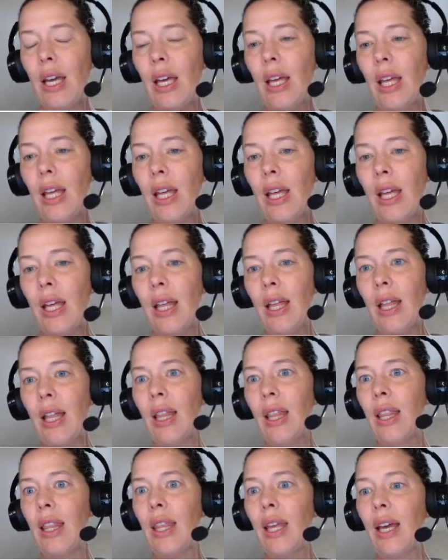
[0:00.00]

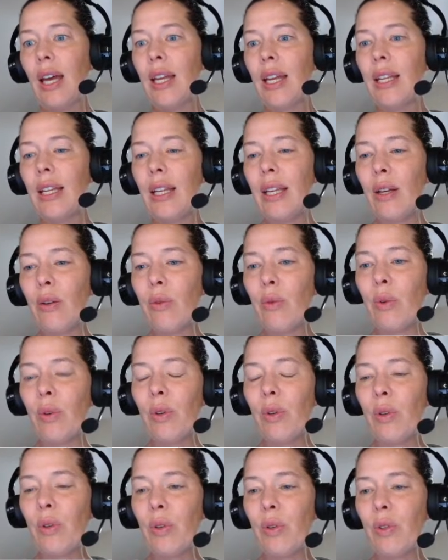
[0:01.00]
And that
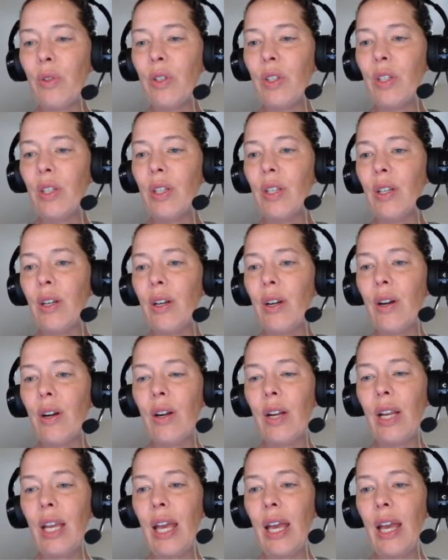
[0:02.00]
equals
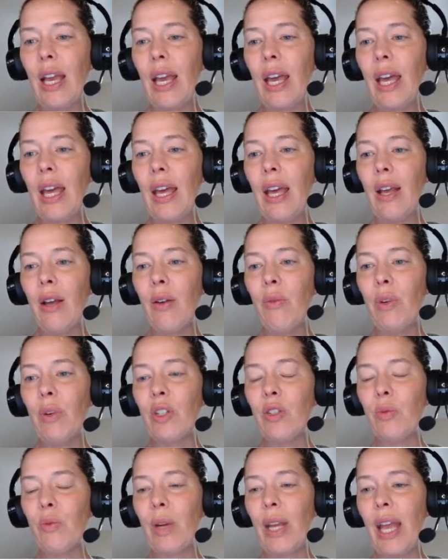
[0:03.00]
our Ka,
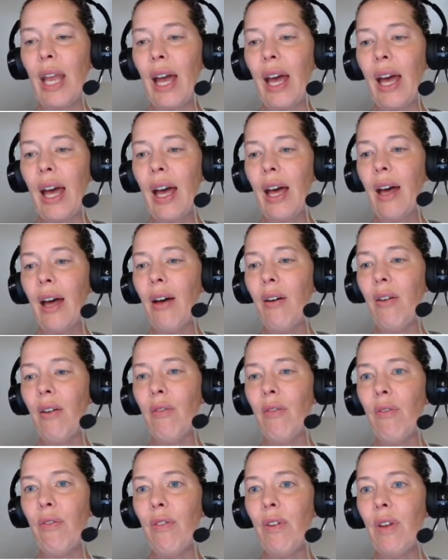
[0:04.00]
which we
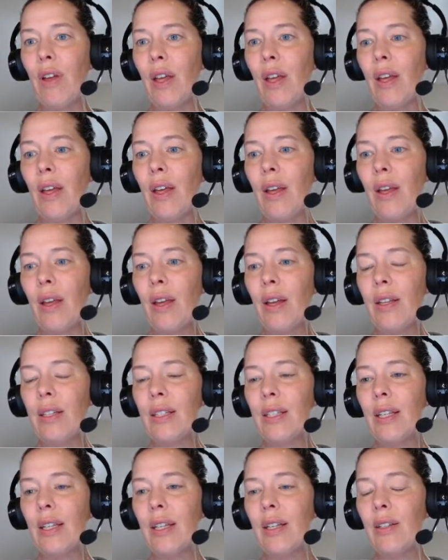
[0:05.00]
have
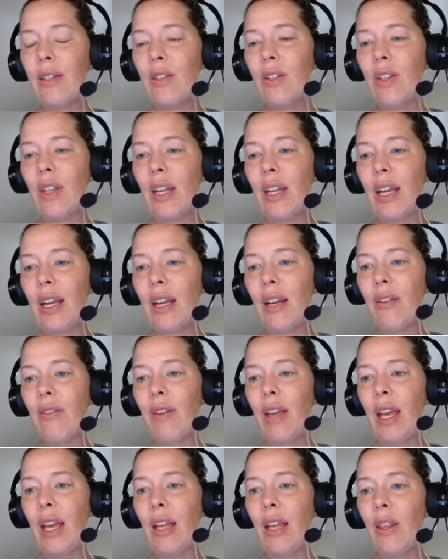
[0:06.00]
10 to the negative
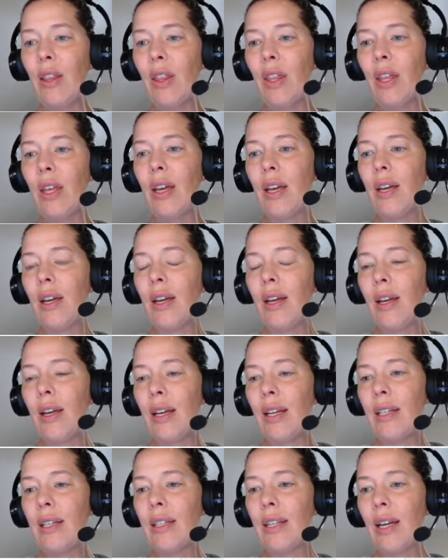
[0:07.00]
8th
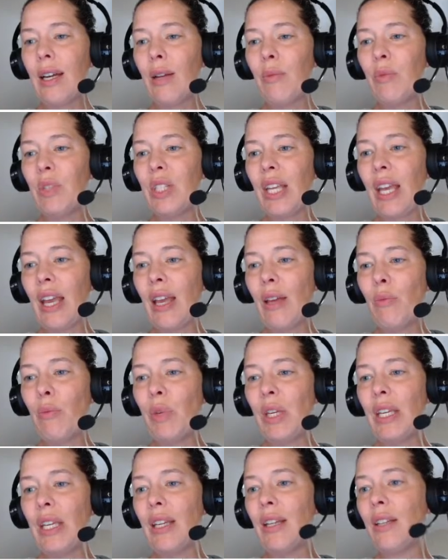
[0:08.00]
times
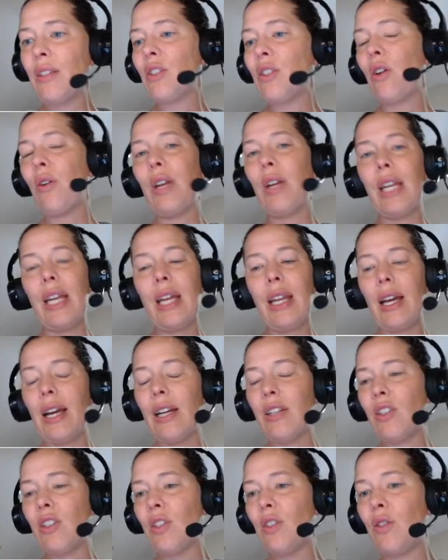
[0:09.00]
Kb. So again,
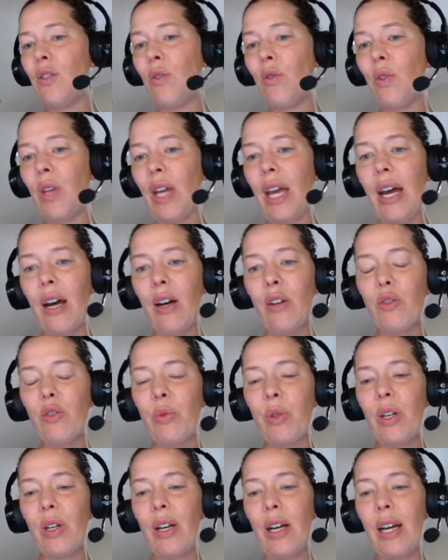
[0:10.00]
I just do the
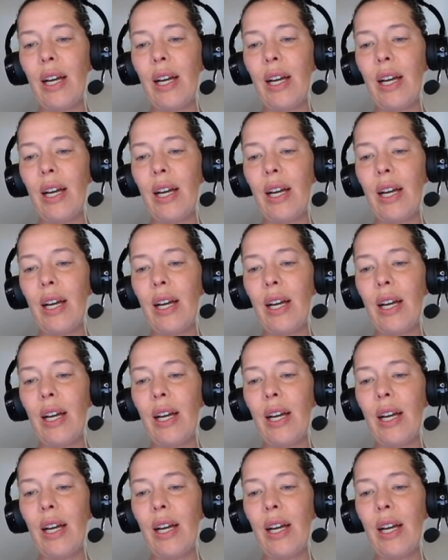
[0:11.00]
algebra.